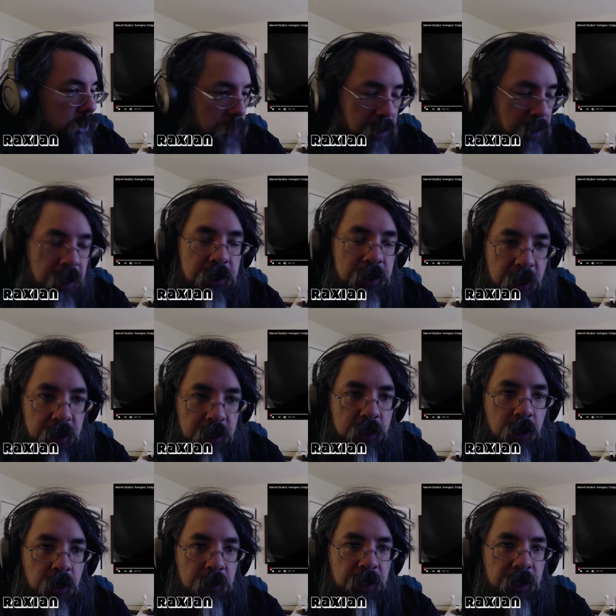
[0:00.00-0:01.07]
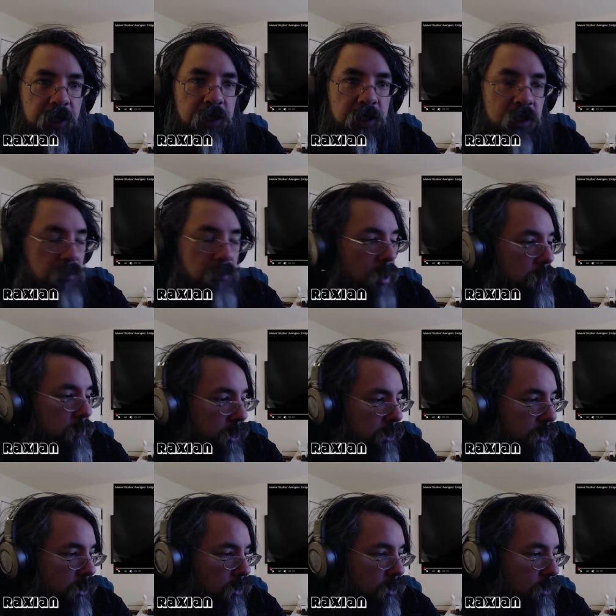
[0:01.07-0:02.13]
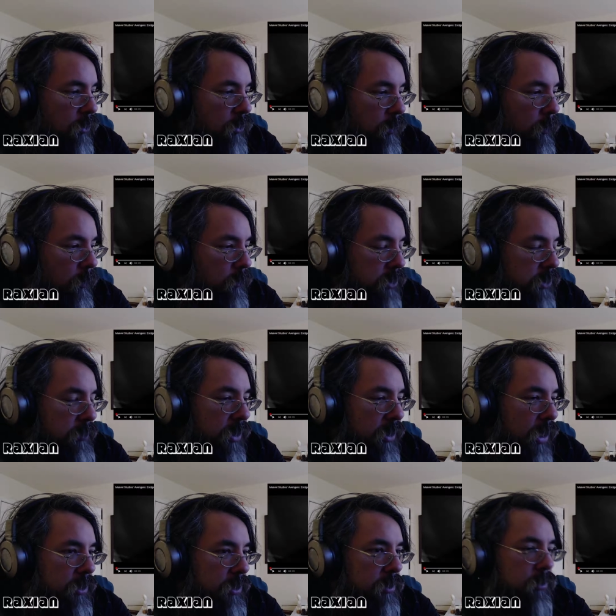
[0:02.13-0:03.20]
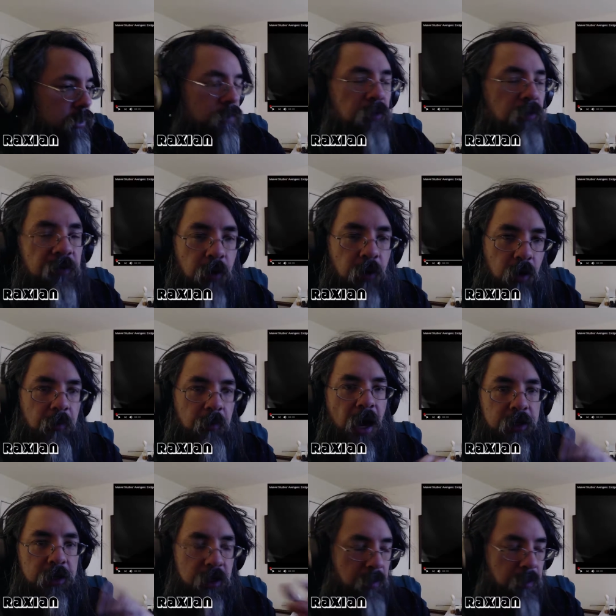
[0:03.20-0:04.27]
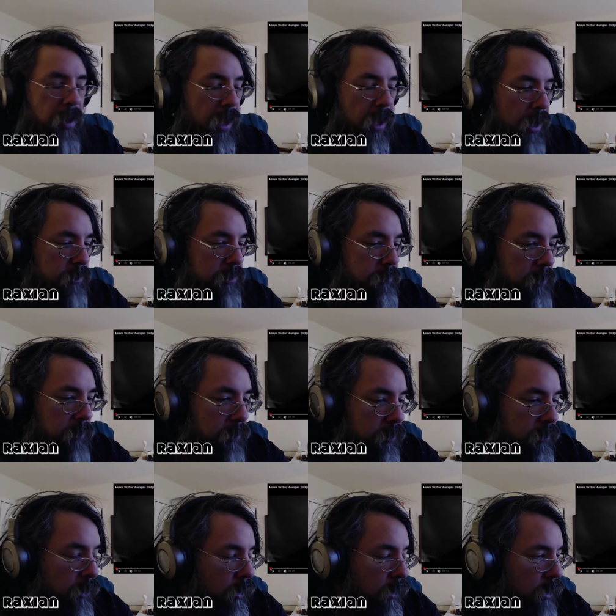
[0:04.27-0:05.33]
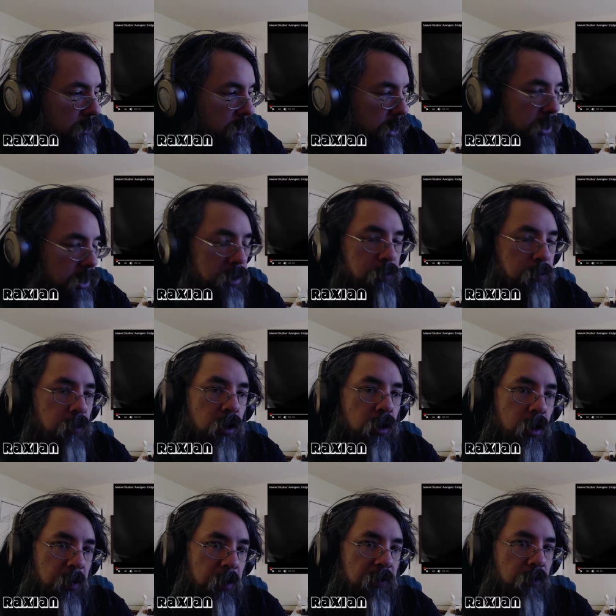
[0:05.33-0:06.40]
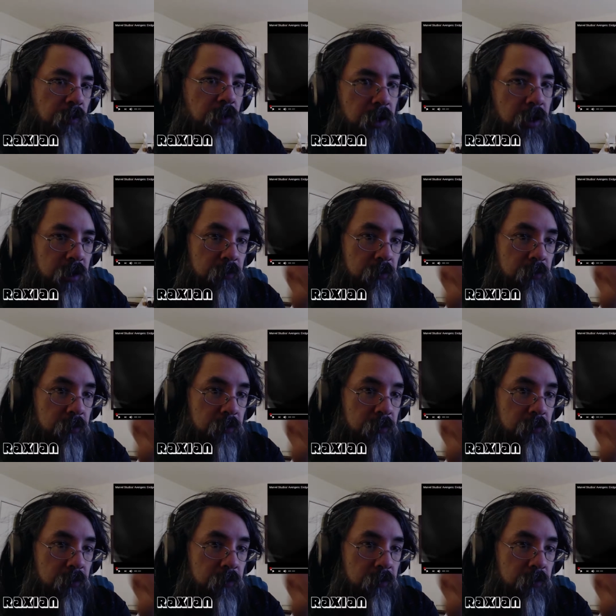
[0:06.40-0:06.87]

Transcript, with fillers: So this this shows that this is a memory or, or or something that referring back to the past when things were before the.